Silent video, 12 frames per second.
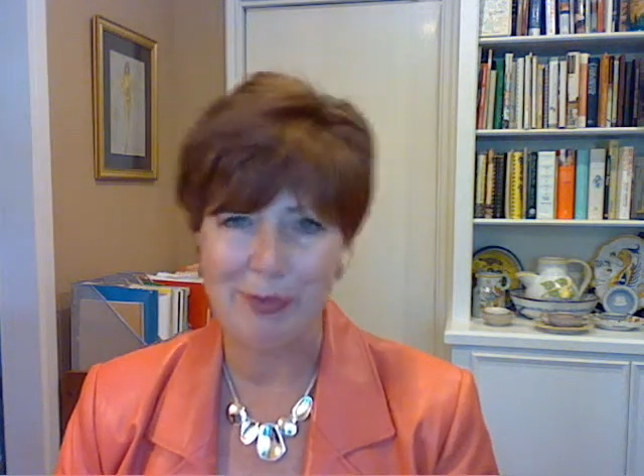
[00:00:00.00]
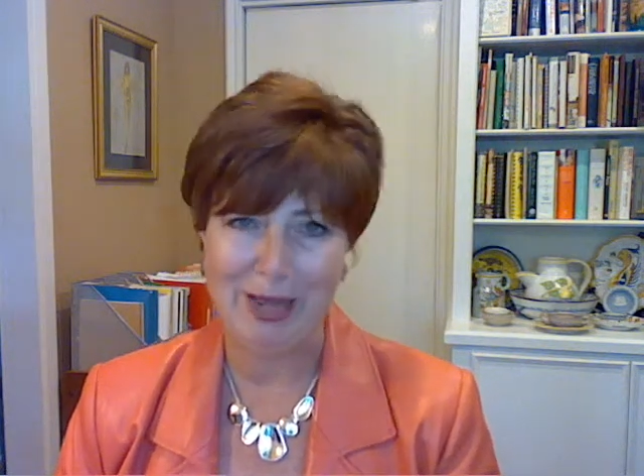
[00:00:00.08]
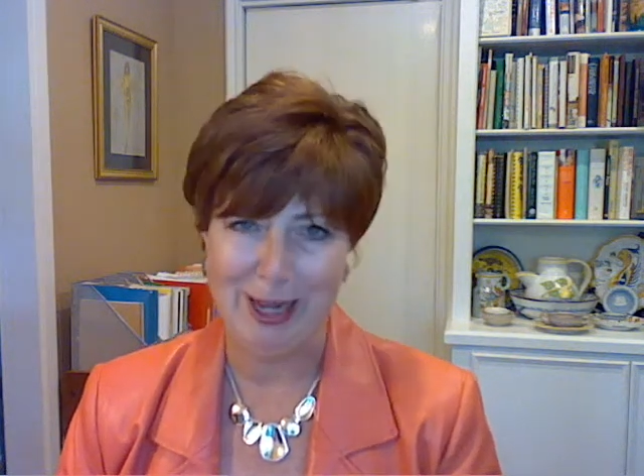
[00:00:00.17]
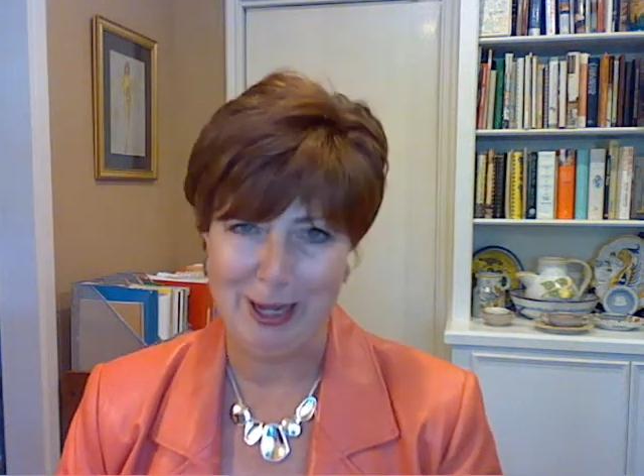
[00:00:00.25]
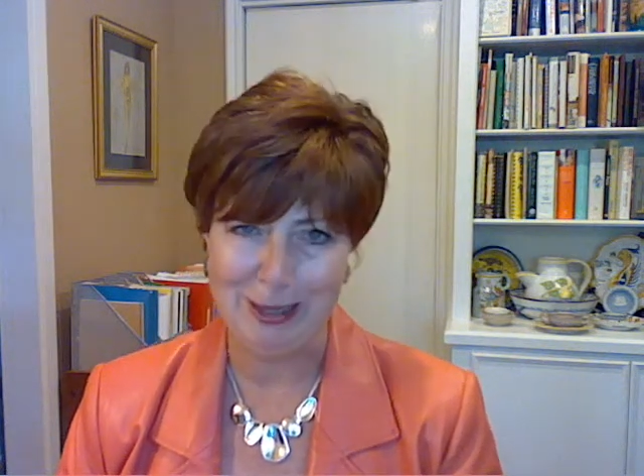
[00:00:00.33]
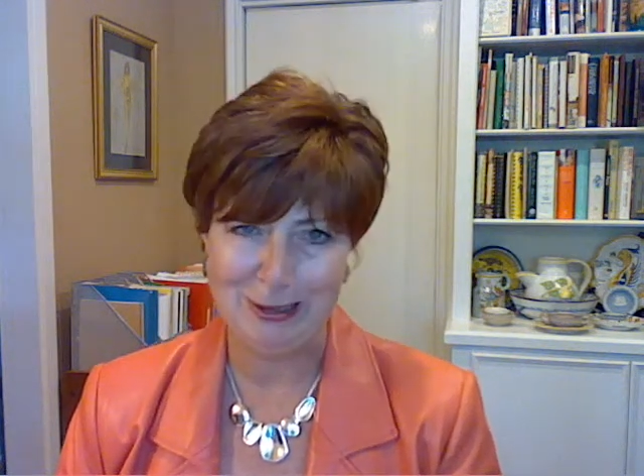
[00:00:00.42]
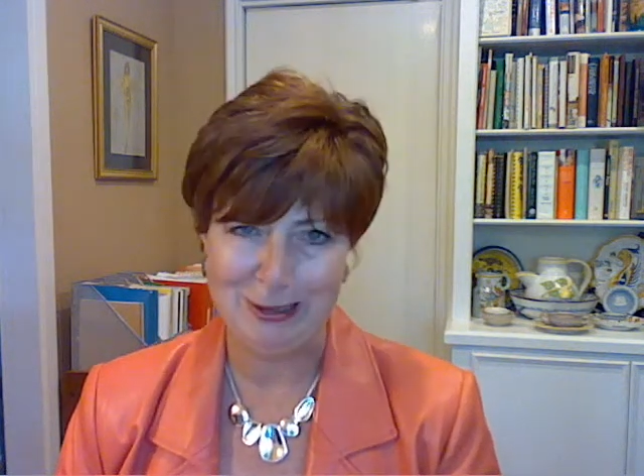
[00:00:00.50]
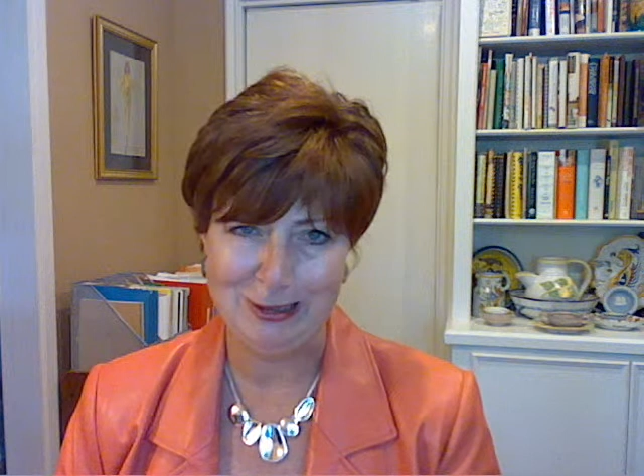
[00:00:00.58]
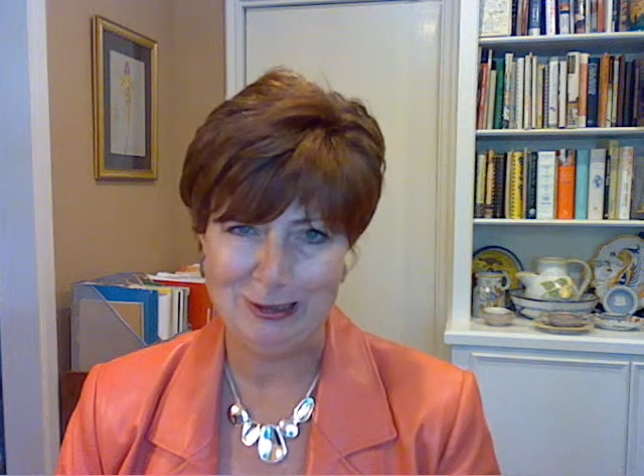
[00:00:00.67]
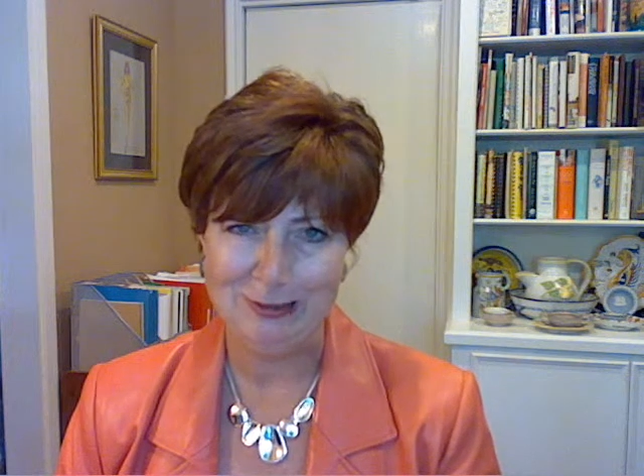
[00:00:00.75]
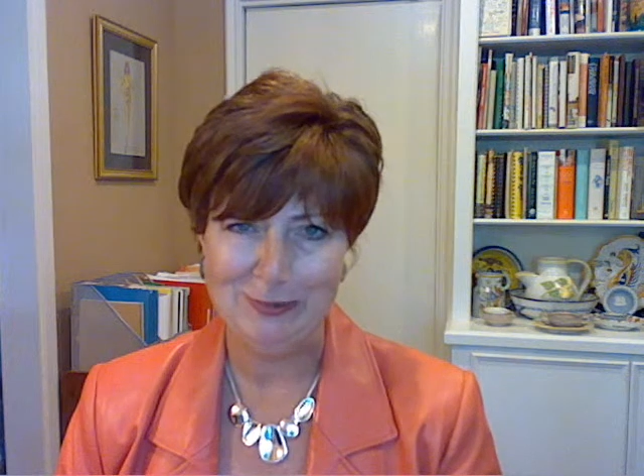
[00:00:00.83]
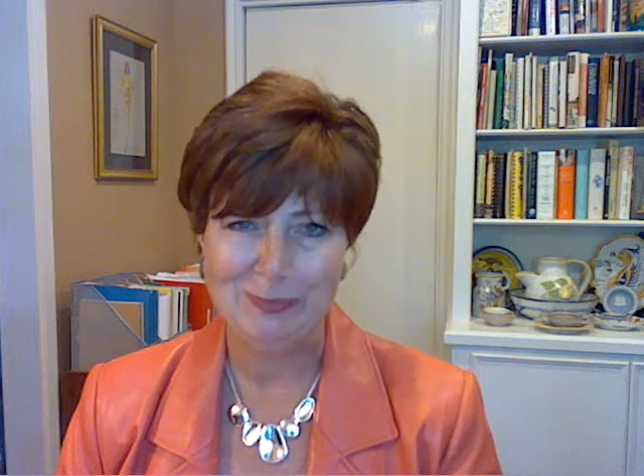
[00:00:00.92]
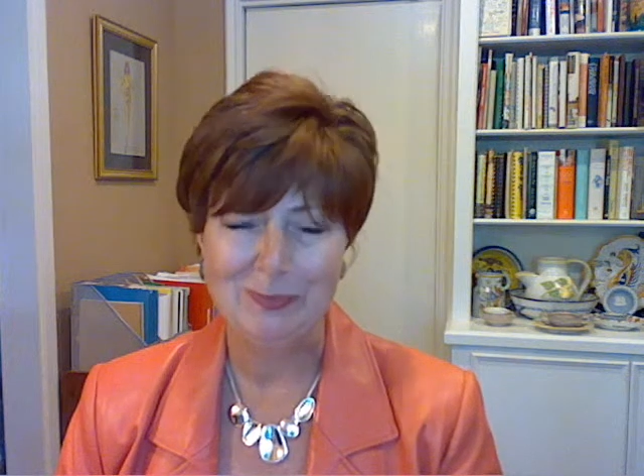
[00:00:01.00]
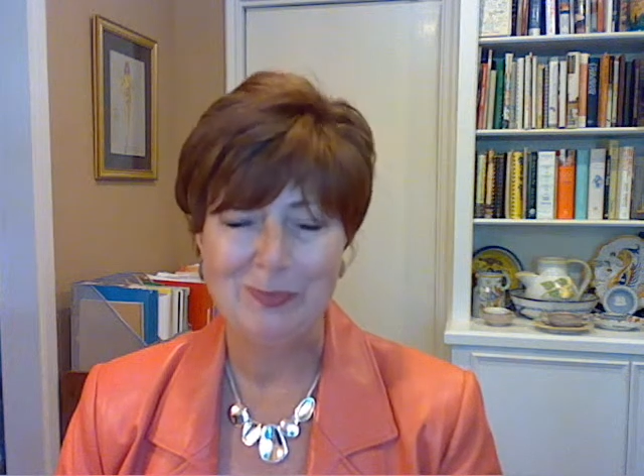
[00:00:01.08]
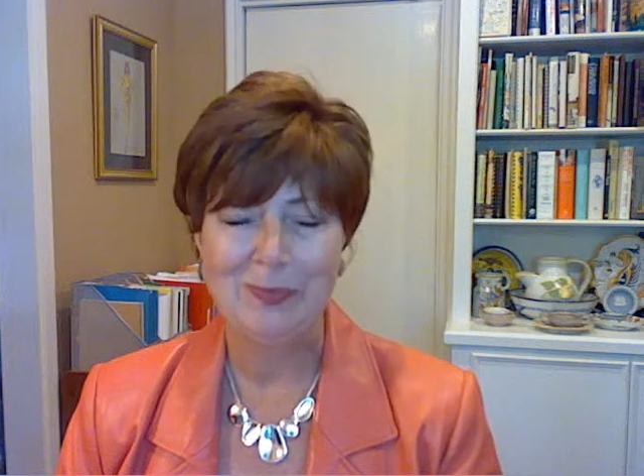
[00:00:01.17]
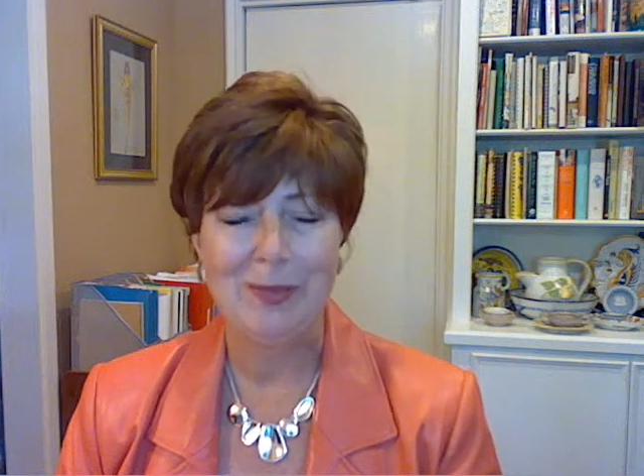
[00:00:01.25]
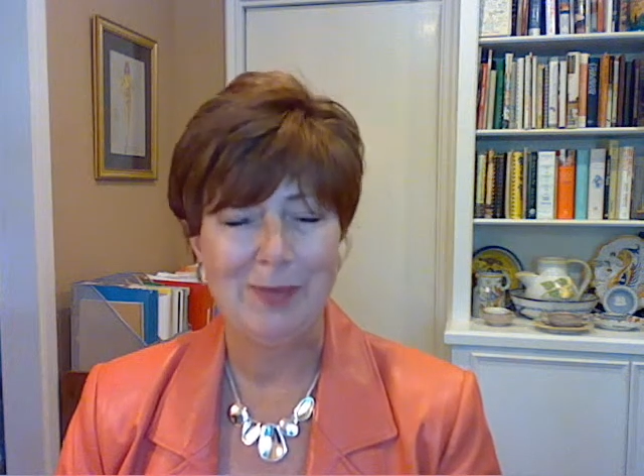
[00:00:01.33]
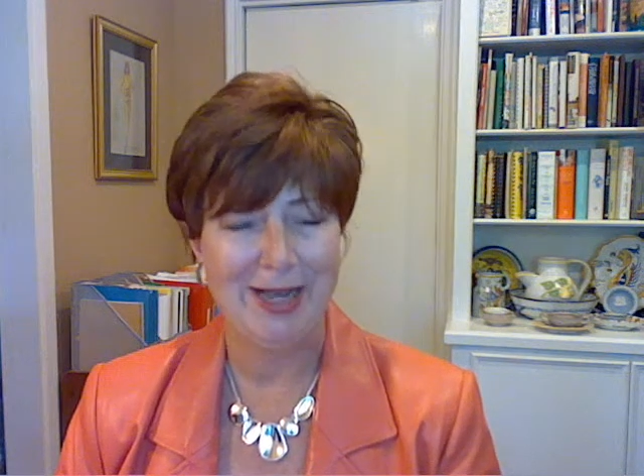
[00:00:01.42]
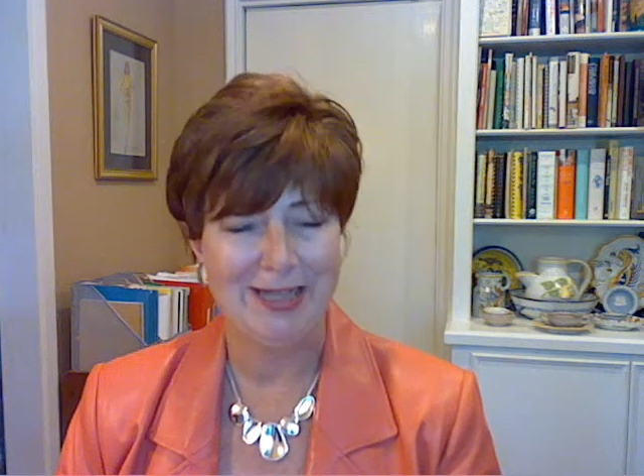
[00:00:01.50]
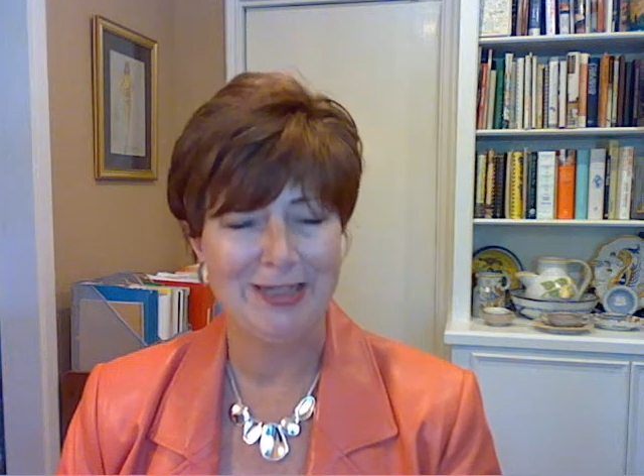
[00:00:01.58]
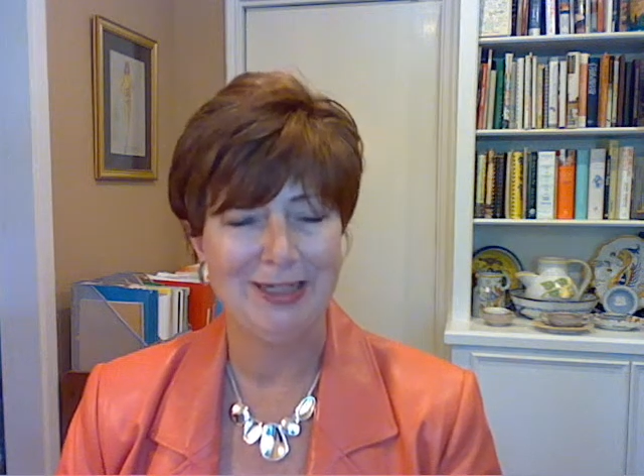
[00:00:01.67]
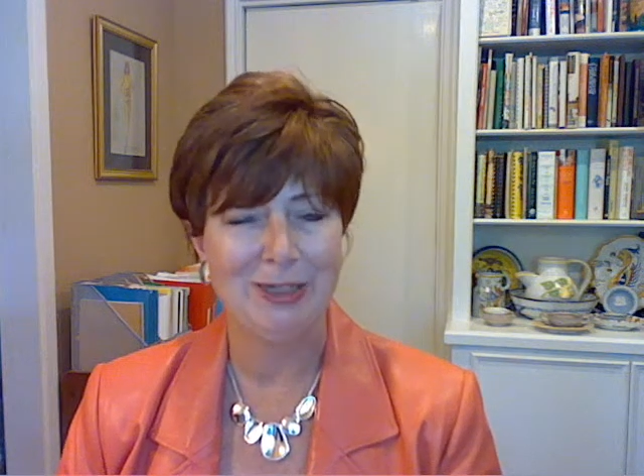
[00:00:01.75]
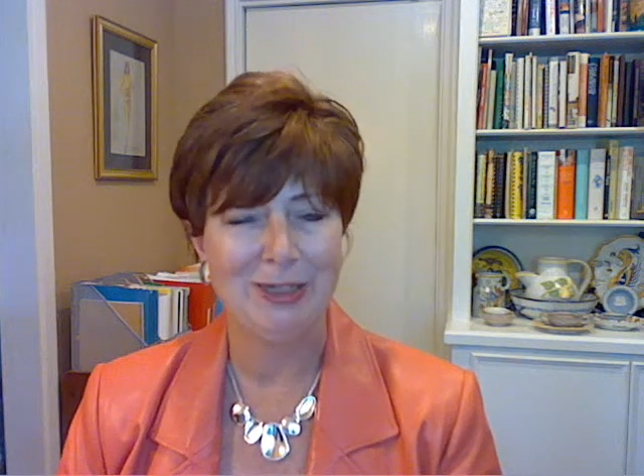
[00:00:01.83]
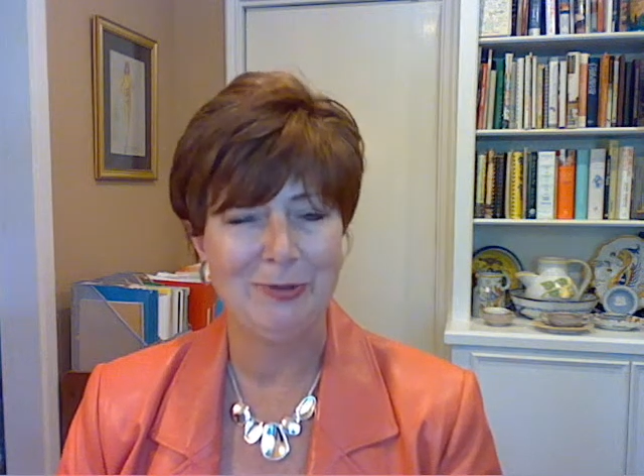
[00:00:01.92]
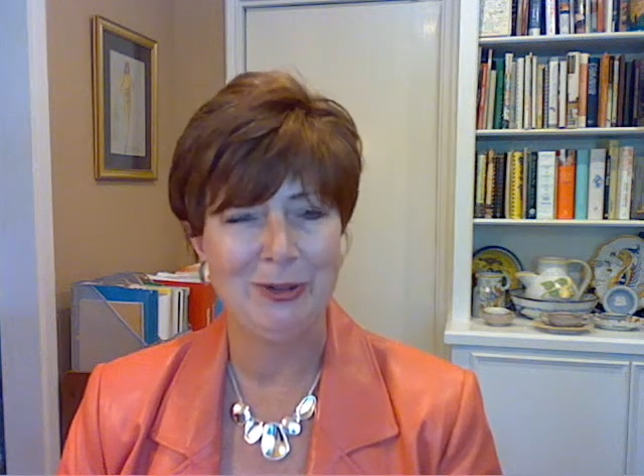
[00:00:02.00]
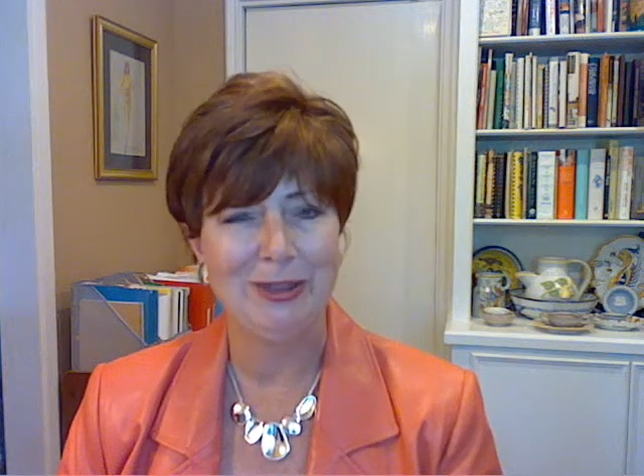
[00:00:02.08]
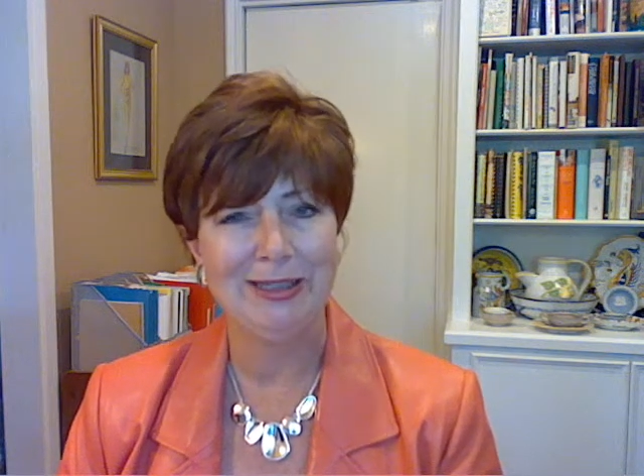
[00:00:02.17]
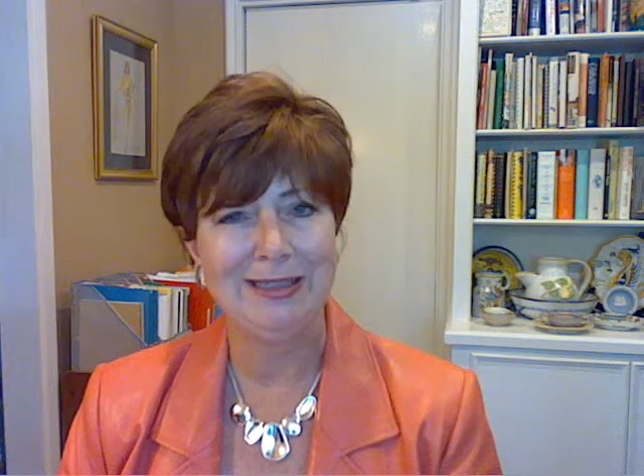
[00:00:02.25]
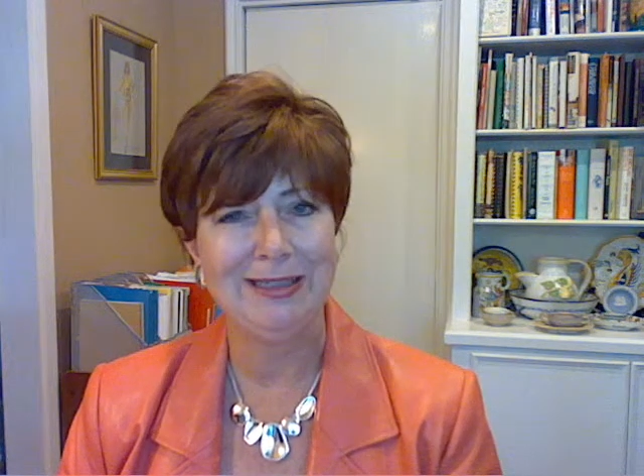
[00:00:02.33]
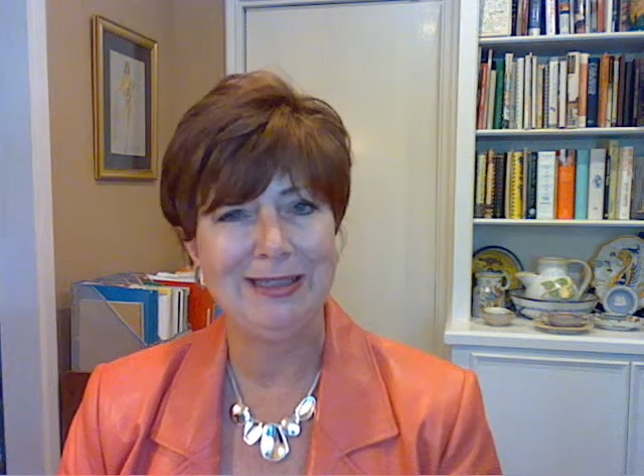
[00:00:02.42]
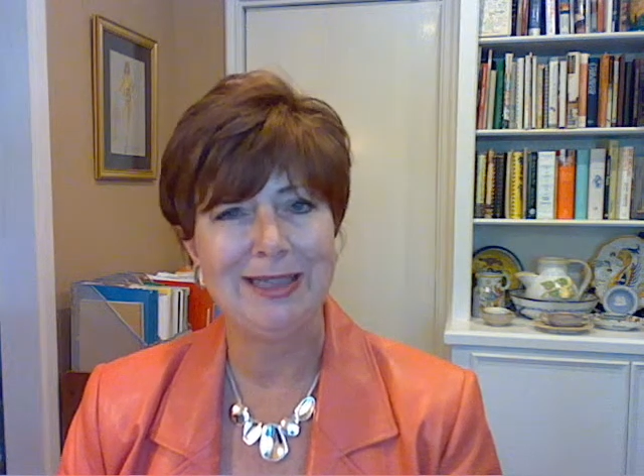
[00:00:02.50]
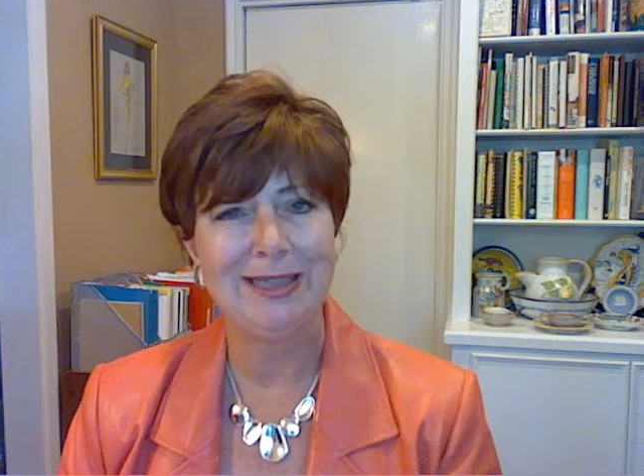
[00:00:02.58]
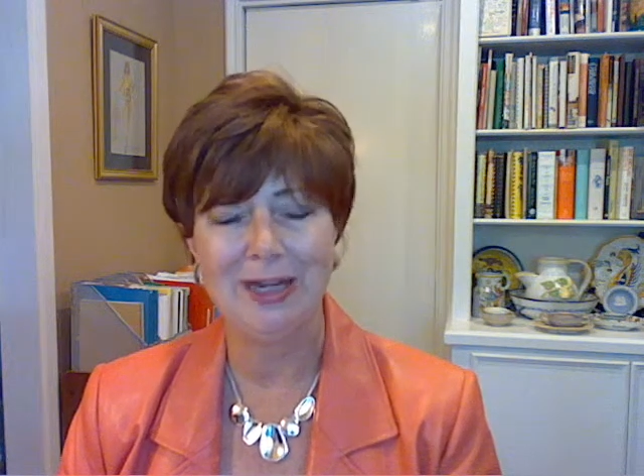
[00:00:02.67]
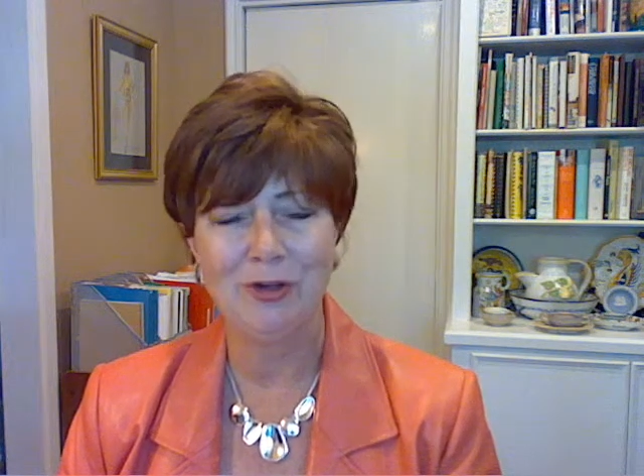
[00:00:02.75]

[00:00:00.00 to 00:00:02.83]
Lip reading: past experiences.